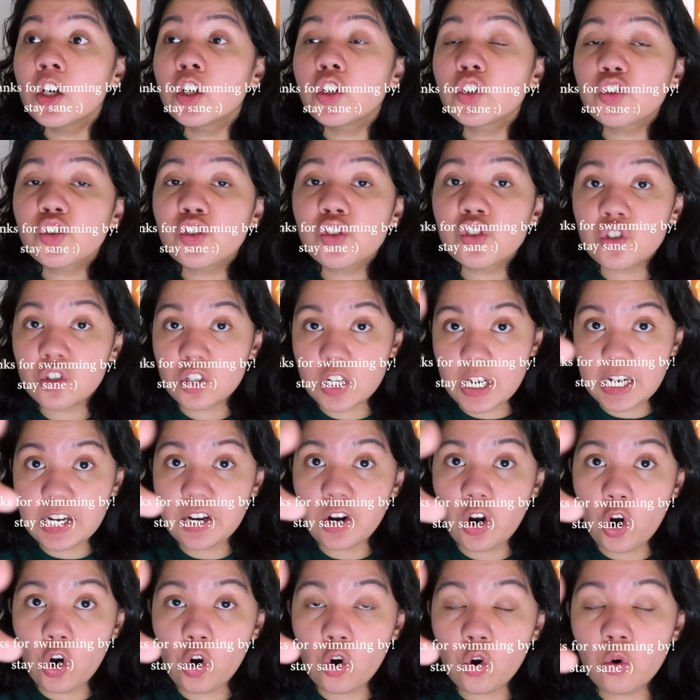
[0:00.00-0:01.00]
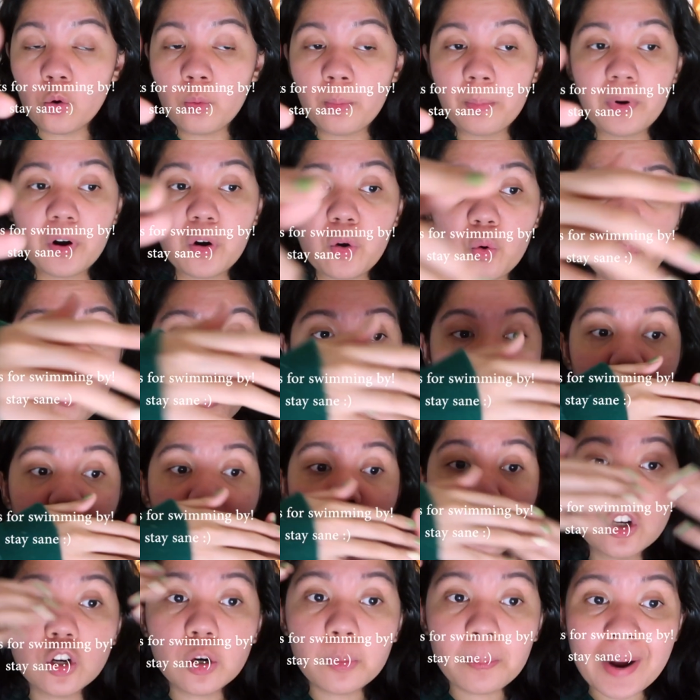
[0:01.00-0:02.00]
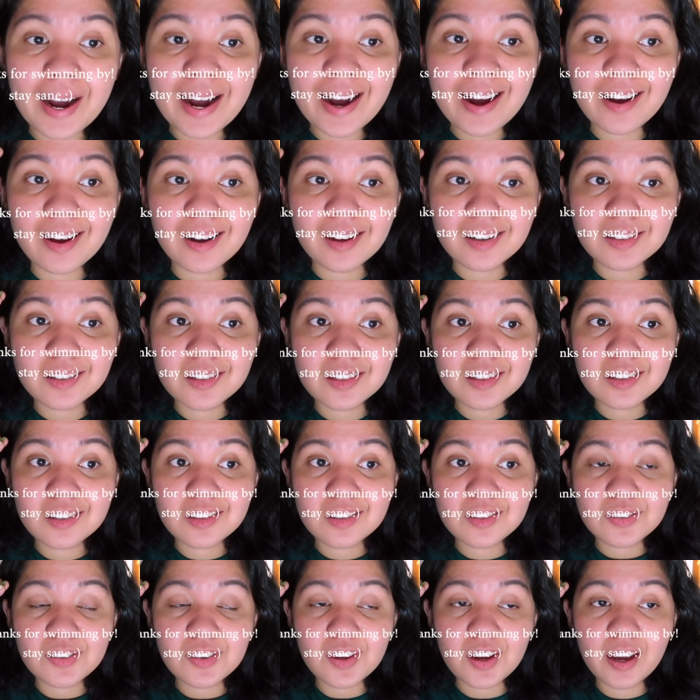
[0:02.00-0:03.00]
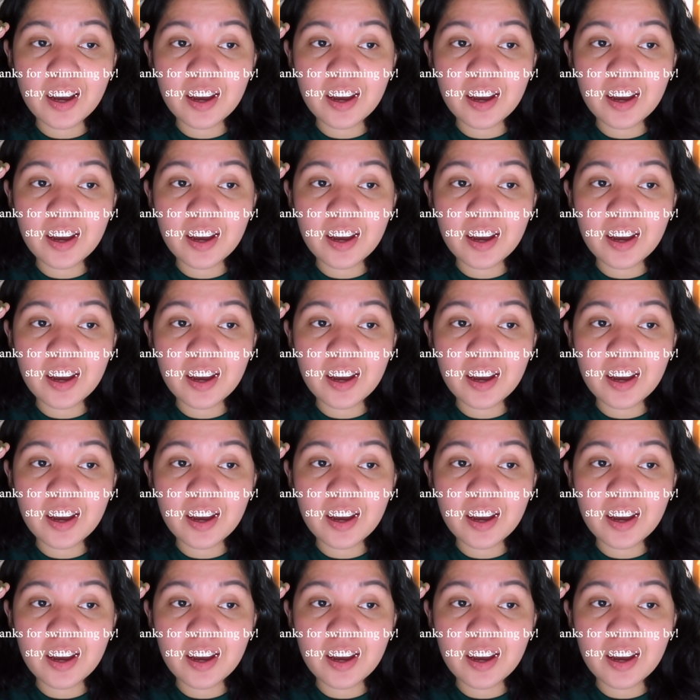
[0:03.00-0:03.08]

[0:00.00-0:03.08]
Stay home, wear your masks,